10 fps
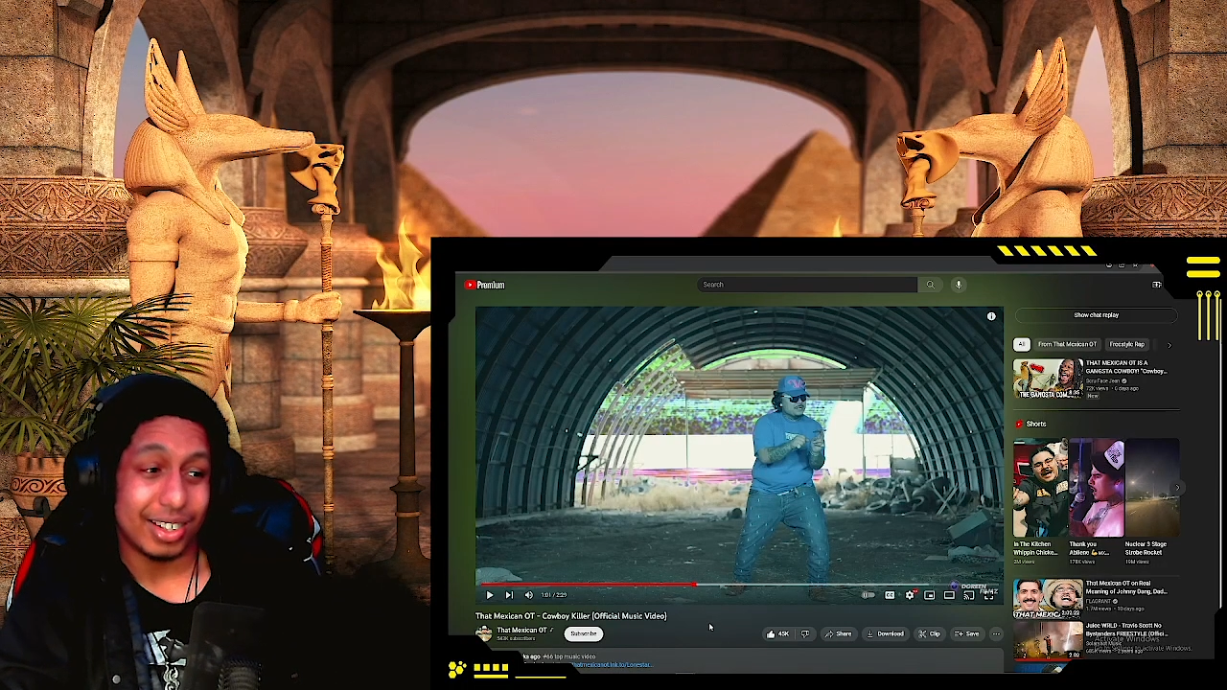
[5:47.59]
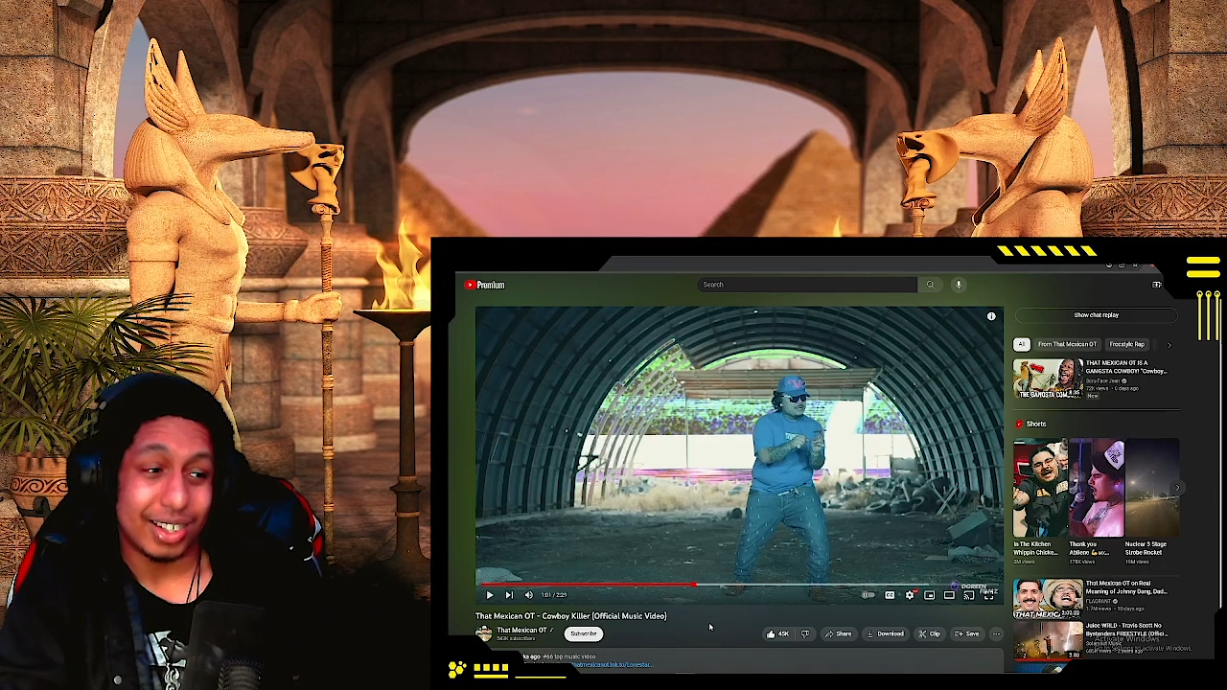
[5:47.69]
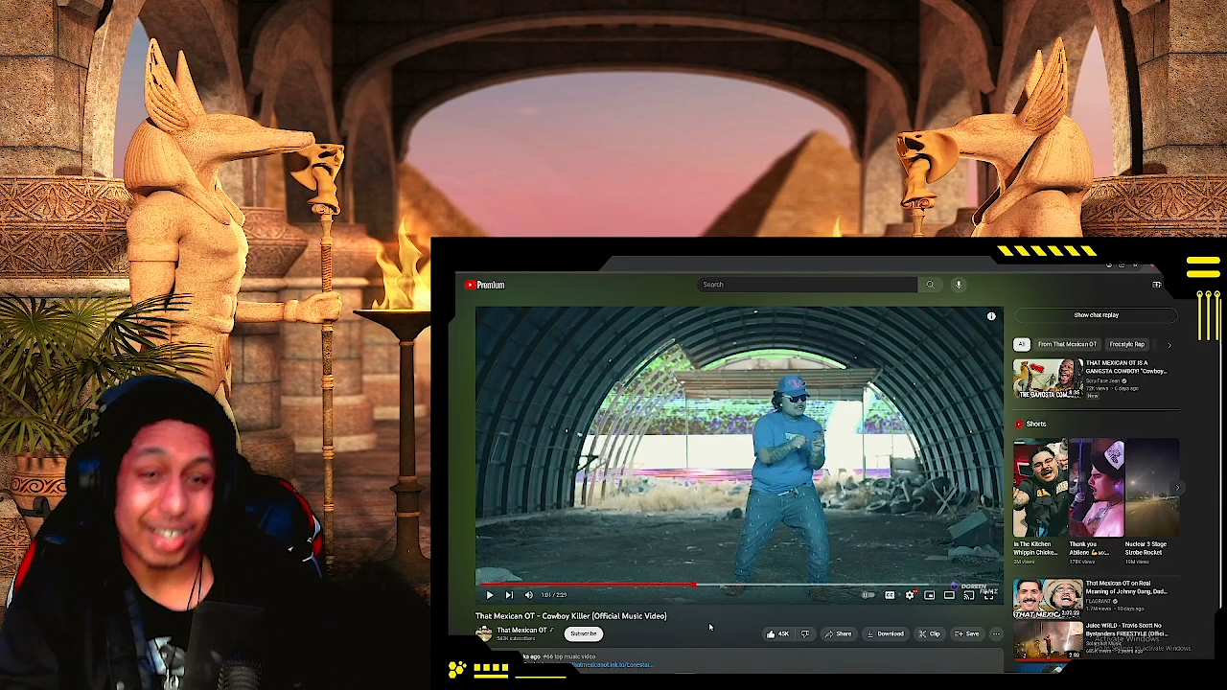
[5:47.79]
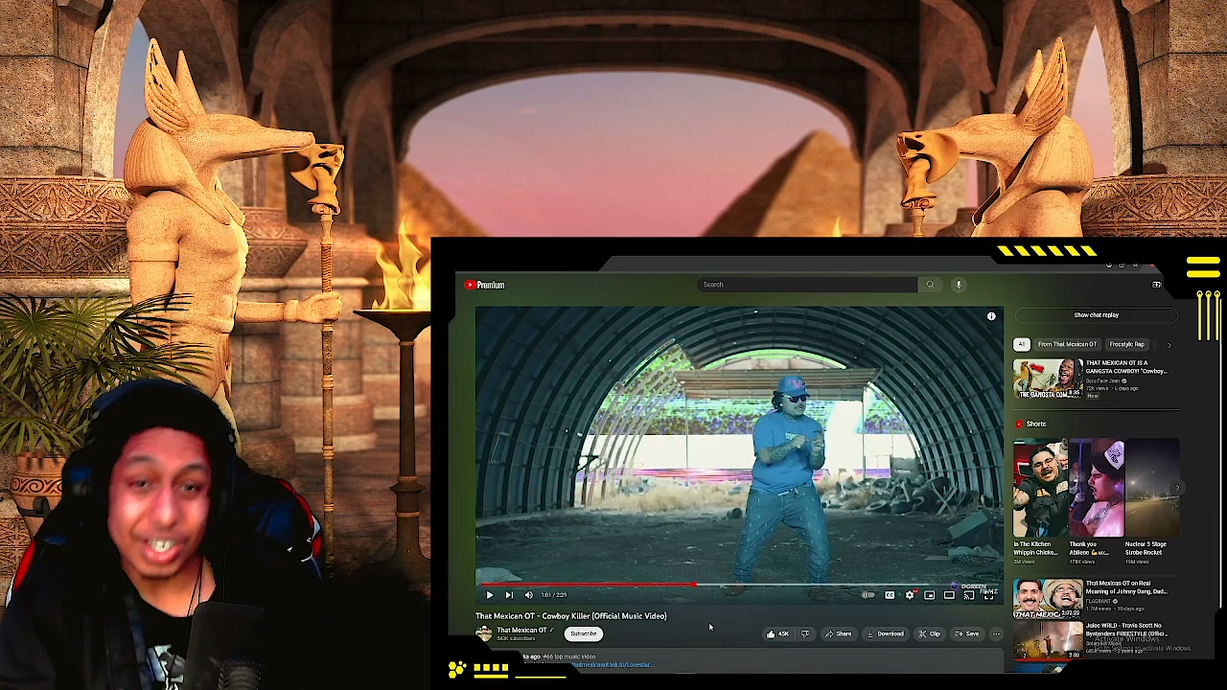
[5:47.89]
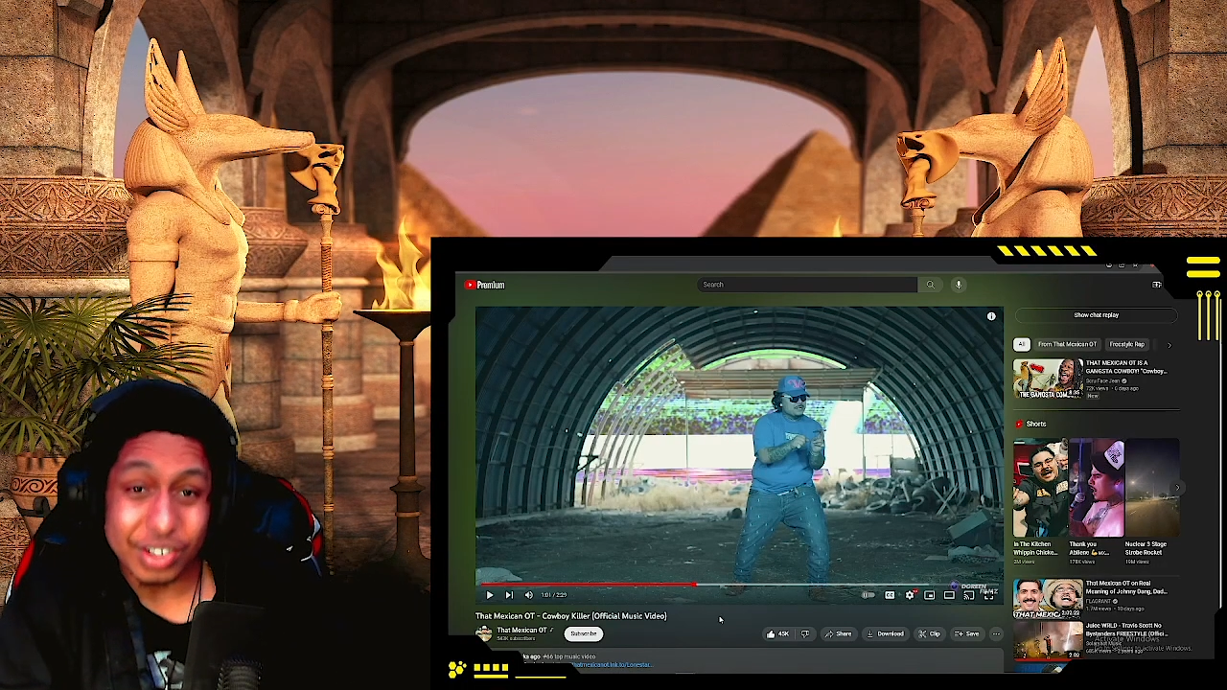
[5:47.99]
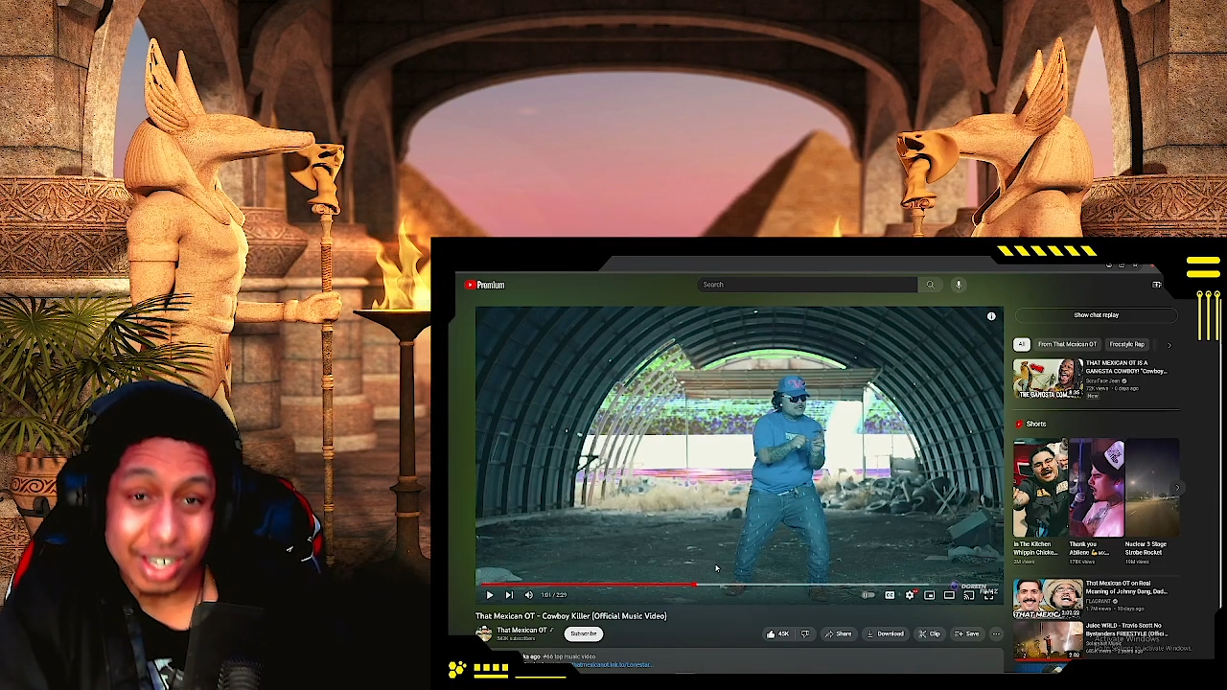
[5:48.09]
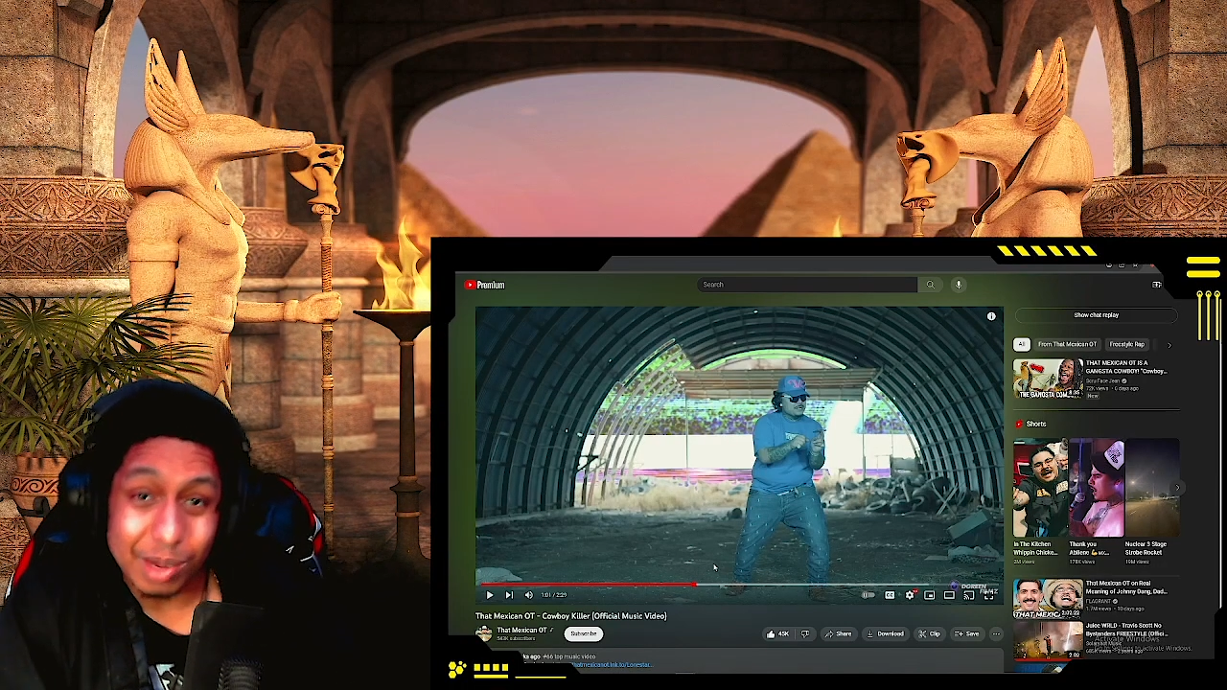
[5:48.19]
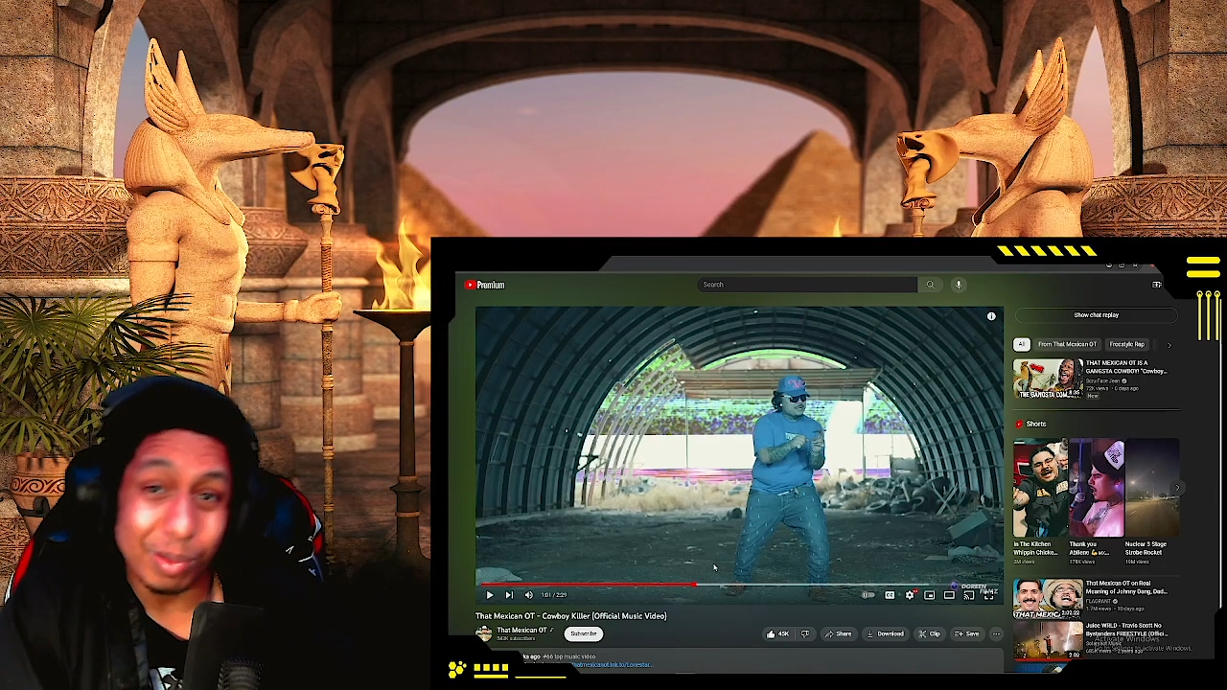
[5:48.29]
country hip